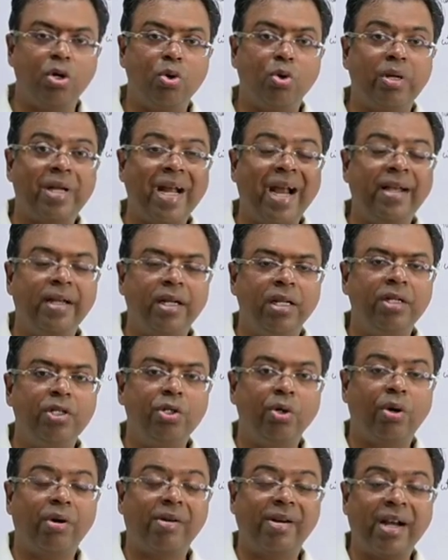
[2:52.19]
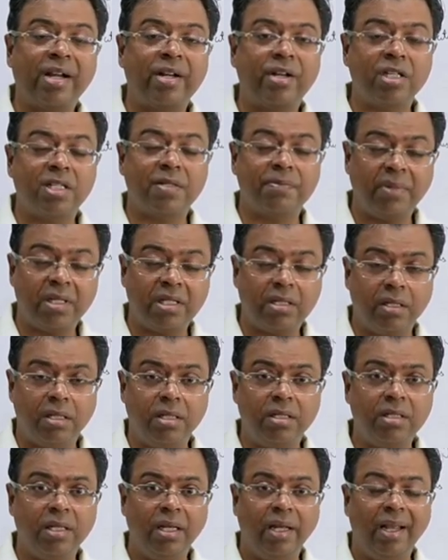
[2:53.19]
to tighten your rectus
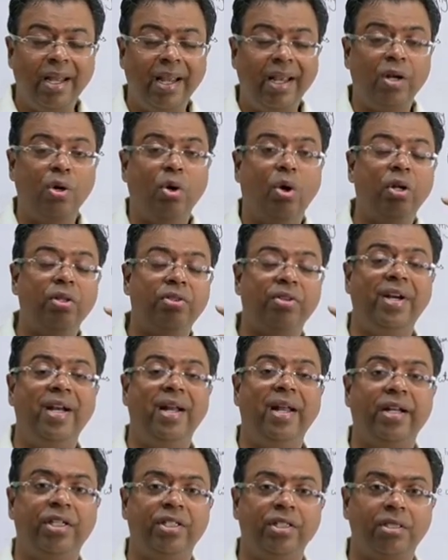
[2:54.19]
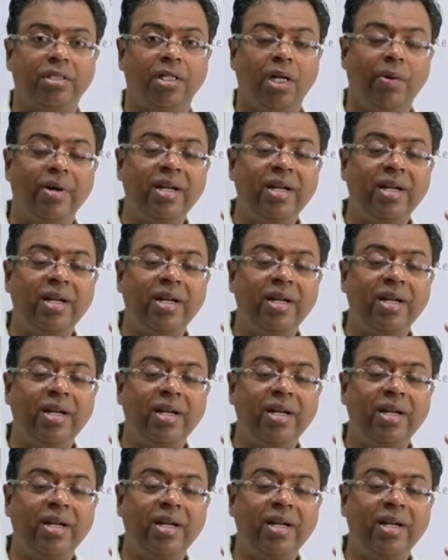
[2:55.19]
muscles in all 3 directions.